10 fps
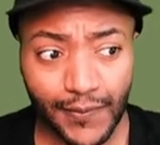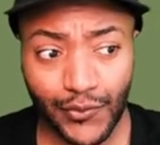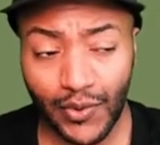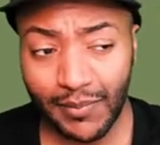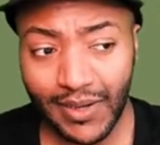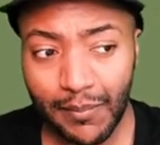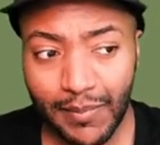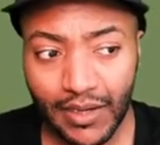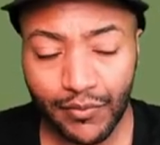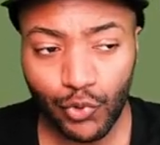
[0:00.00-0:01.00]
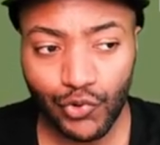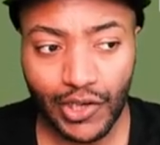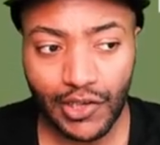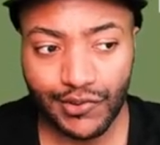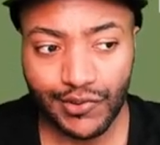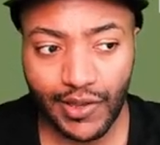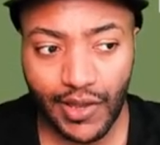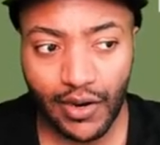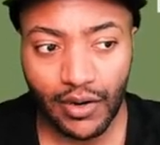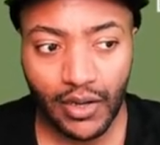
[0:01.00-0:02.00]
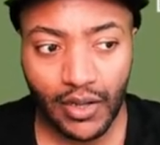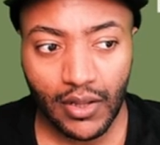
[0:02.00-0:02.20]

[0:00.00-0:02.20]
So I'm gonna make a few changes here.